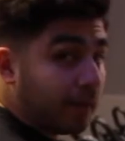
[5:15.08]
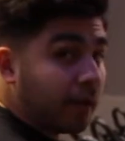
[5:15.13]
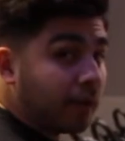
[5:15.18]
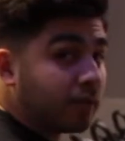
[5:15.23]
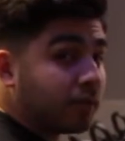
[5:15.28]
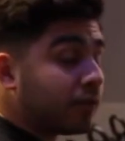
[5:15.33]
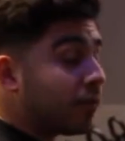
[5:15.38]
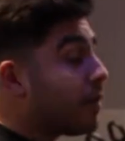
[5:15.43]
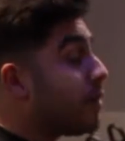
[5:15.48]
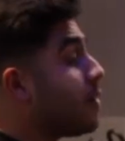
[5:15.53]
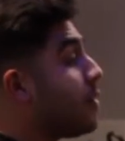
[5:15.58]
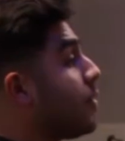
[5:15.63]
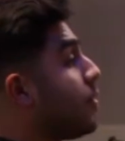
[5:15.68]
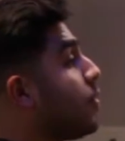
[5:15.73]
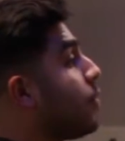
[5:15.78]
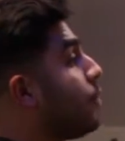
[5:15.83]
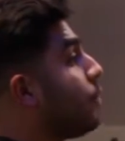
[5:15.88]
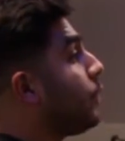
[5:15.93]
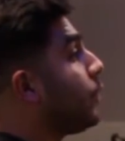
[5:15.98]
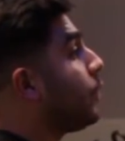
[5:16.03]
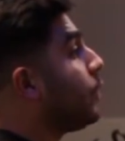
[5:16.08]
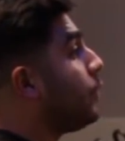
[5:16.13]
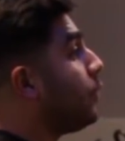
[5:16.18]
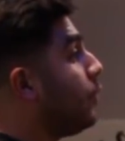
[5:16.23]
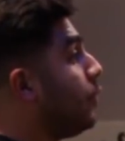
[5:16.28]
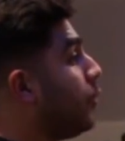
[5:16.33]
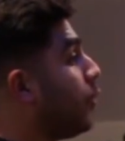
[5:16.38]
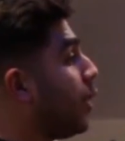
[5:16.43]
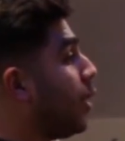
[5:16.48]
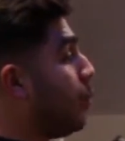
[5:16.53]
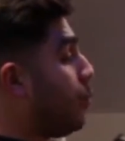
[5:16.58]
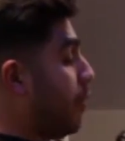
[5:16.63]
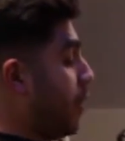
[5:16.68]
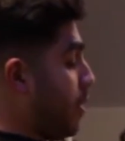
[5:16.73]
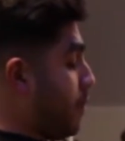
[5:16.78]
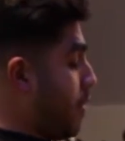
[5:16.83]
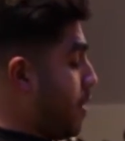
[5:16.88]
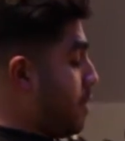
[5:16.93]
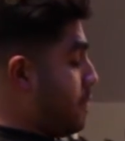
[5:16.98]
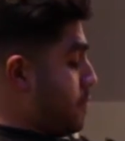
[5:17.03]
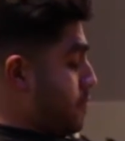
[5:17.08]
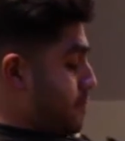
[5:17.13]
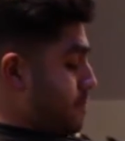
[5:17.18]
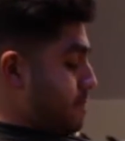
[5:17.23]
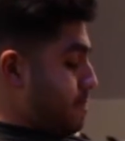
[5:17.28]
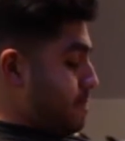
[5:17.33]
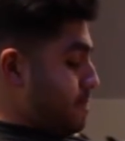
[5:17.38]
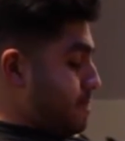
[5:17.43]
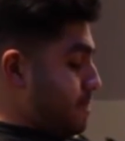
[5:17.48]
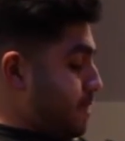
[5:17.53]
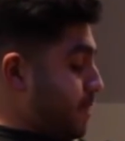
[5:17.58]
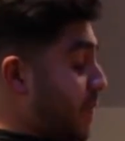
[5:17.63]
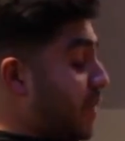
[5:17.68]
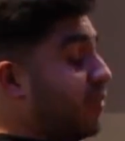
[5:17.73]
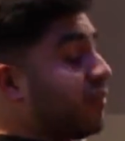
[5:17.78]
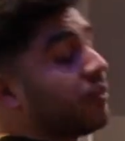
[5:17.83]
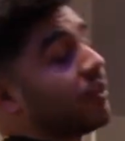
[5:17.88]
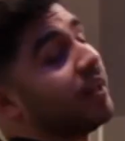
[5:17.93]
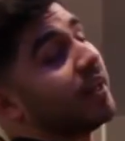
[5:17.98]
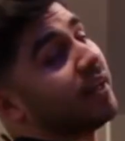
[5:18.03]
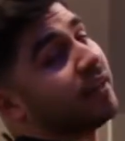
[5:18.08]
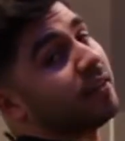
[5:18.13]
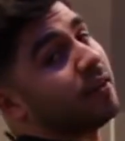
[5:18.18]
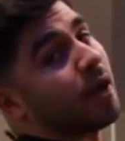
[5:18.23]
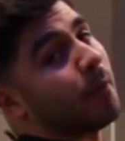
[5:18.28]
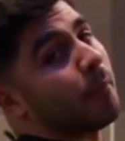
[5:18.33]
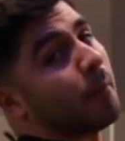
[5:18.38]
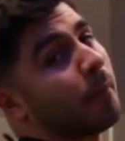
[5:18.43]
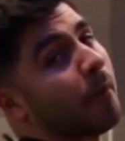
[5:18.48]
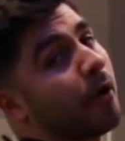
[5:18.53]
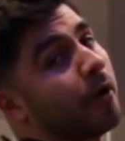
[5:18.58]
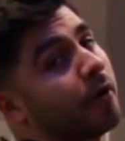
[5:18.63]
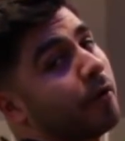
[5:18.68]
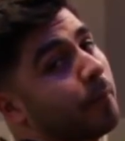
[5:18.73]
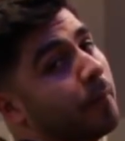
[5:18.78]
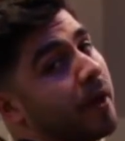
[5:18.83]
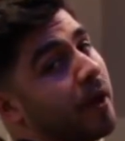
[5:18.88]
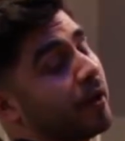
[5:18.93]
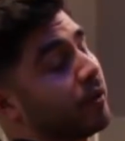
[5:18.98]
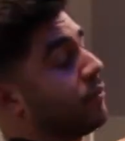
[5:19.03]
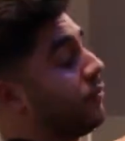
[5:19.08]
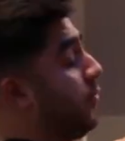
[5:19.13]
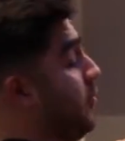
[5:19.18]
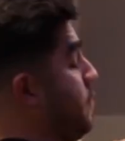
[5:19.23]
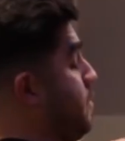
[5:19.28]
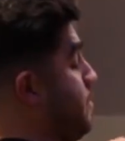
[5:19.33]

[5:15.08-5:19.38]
this. You're gonna bring them up. This is gonna get the upper part of your pecs.